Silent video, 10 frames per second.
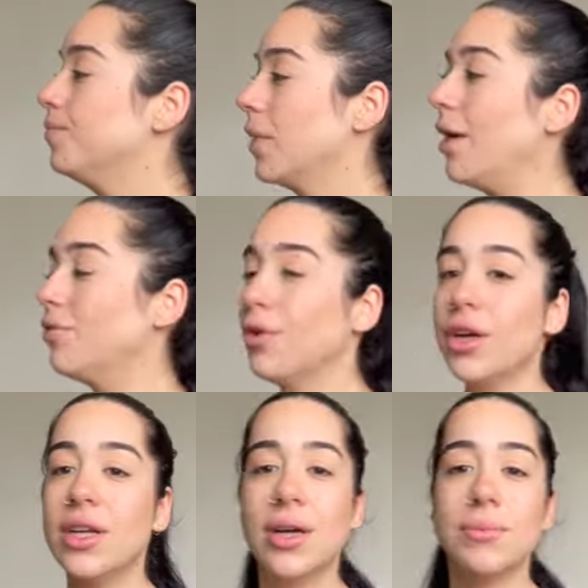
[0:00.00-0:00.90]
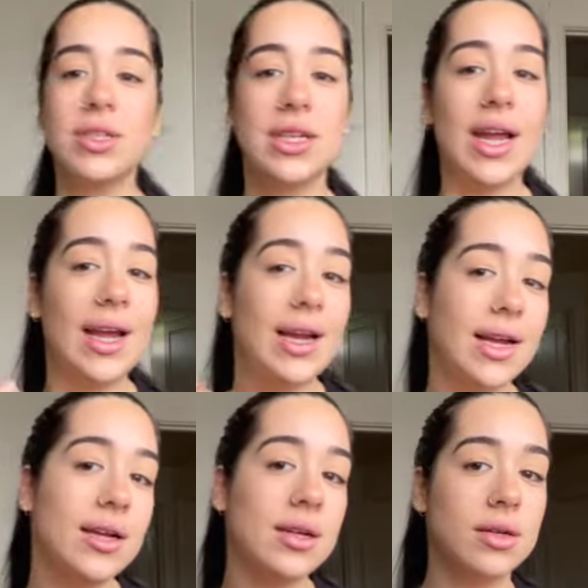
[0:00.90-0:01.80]
I've woken up
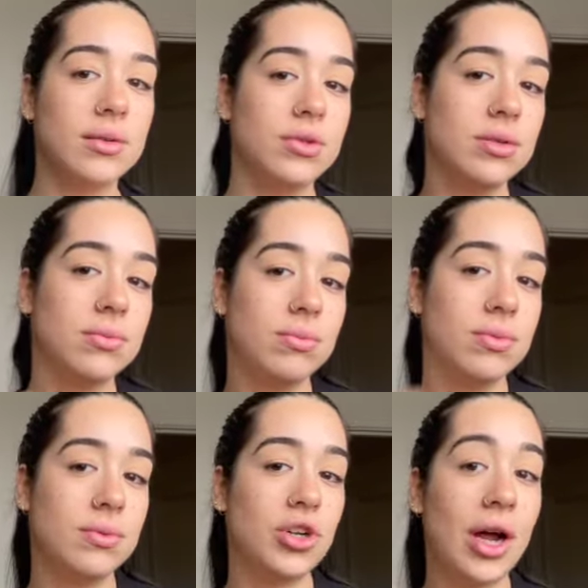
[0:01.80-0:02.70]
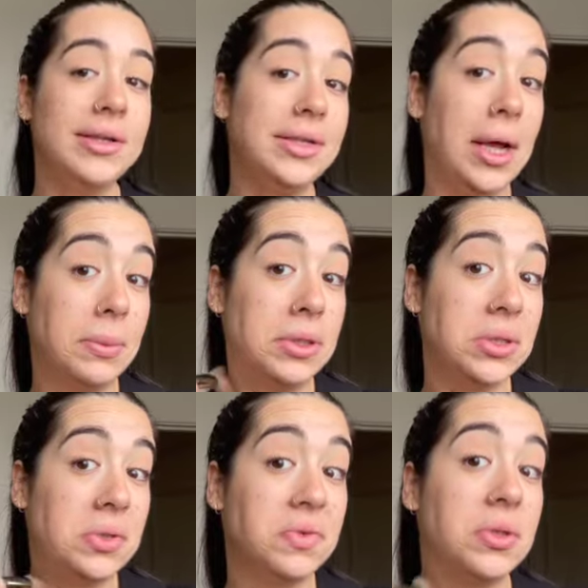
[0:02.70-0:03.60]
today, just trying to tan
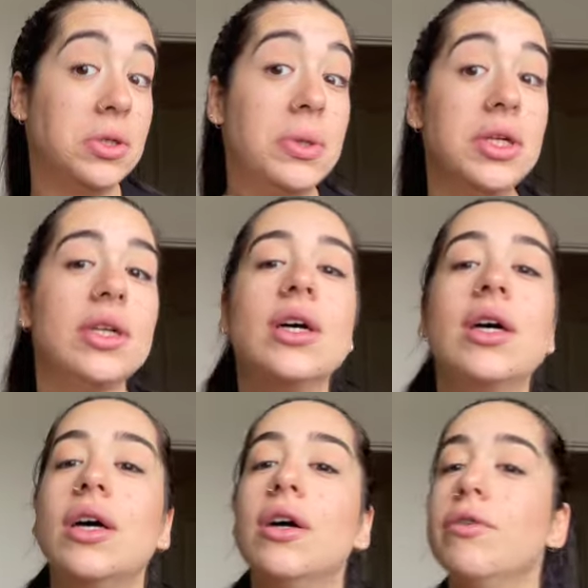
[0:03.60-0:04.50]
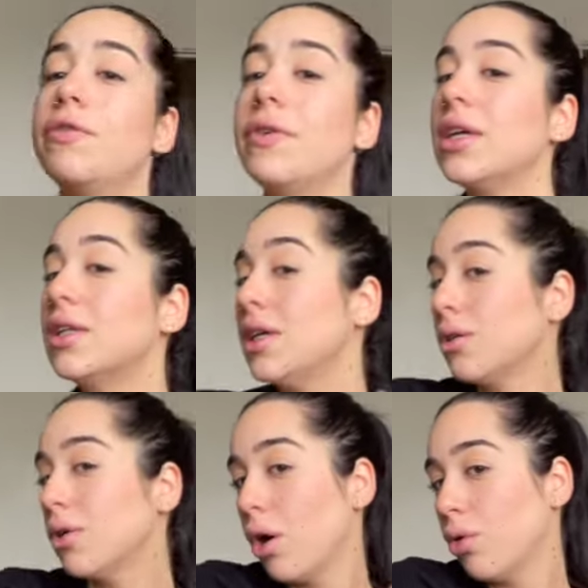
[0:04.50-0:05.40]
myself a little bit,
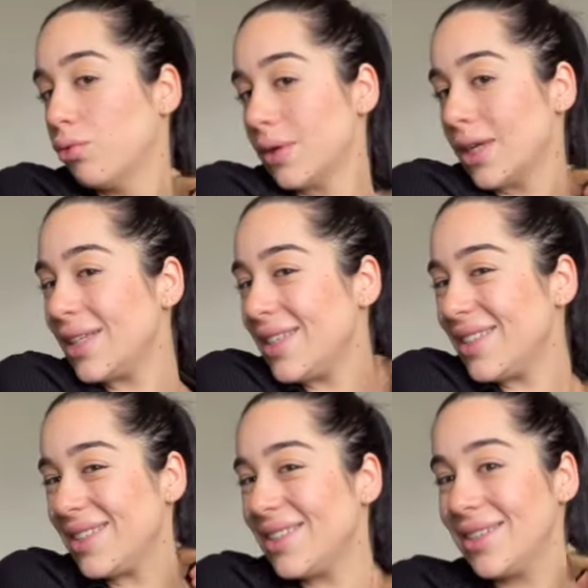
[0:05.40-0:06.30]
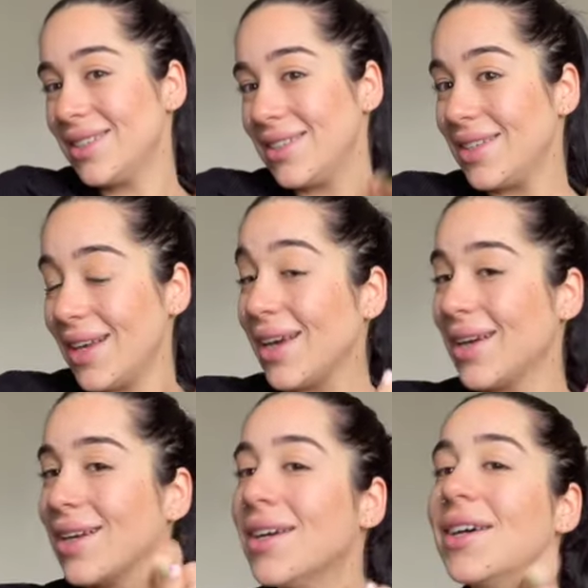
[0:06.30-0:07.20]
feeling really
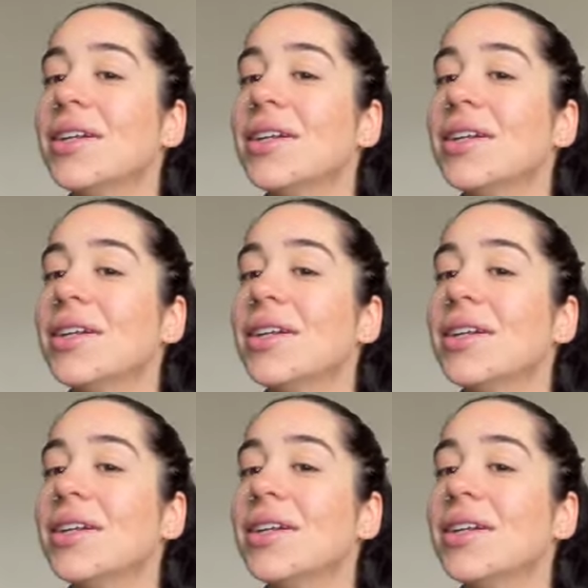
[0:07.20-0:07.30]
sick.